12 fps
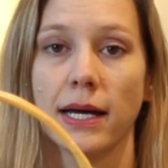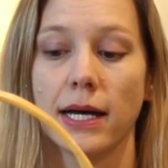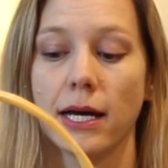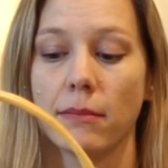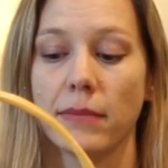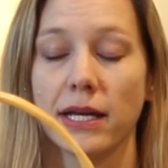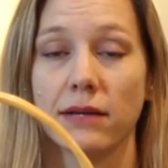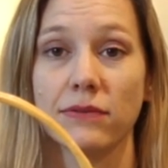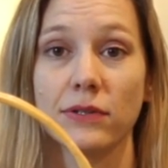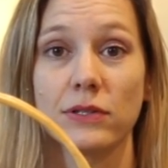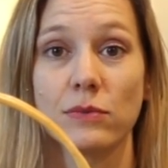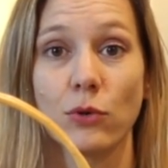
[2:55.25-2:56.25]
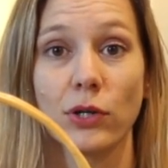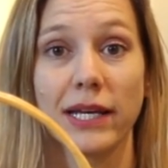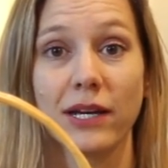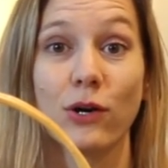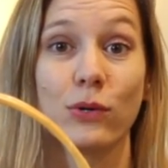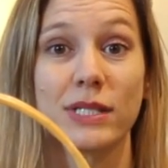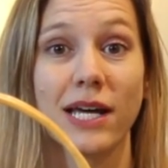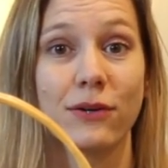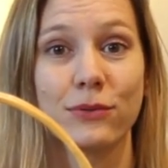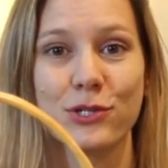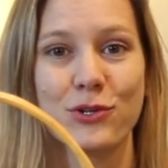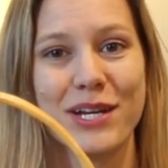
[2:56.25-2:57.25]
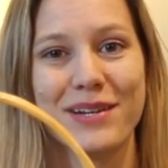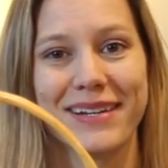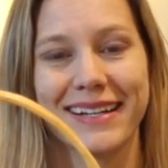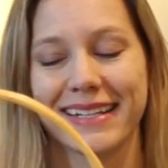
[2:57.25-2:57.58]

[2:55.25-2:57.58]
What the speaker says: and it feels more like a hotel retreat.